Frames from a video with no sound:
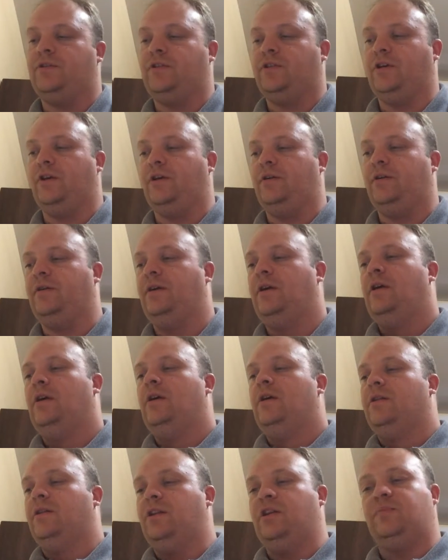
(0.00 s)
So
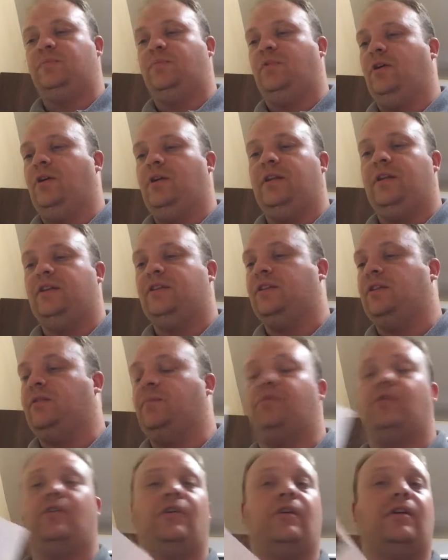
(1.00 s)
this pro- this is a
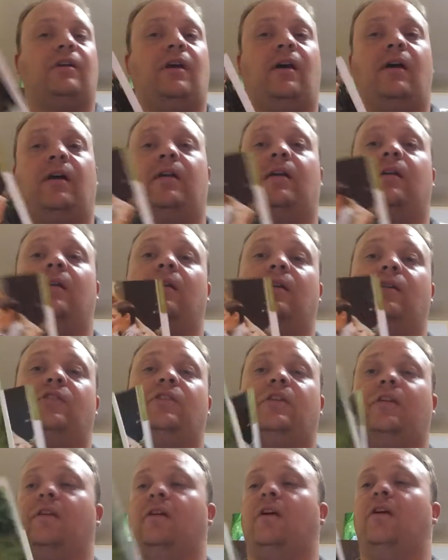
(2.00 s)
product guide. It
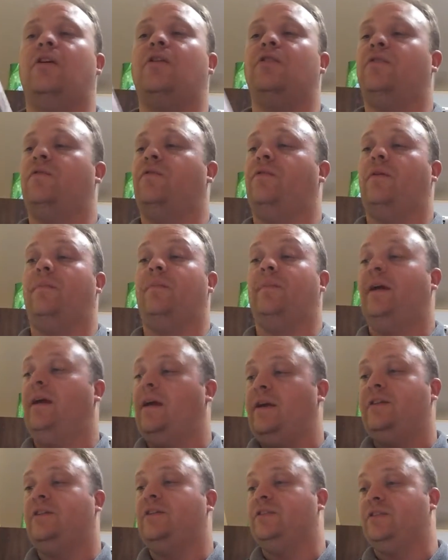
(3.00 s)
literally goes from
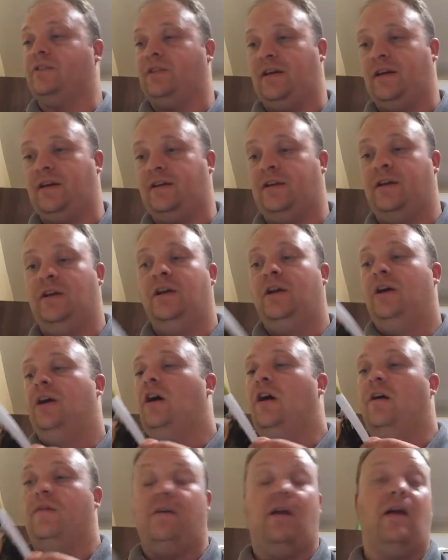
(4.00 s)
A to Z
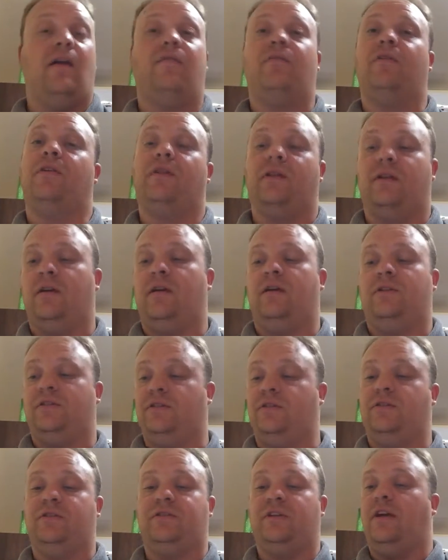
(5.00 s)
of everything that
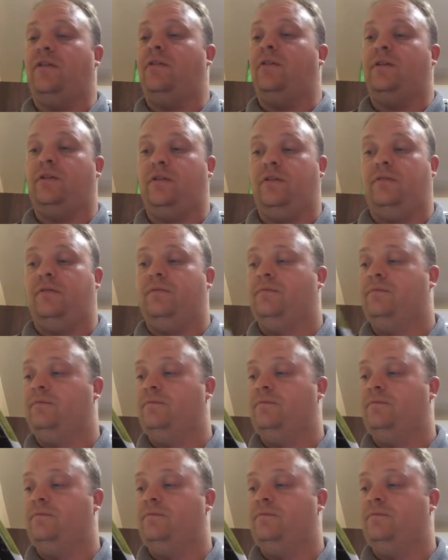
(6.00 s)
DoTerra do.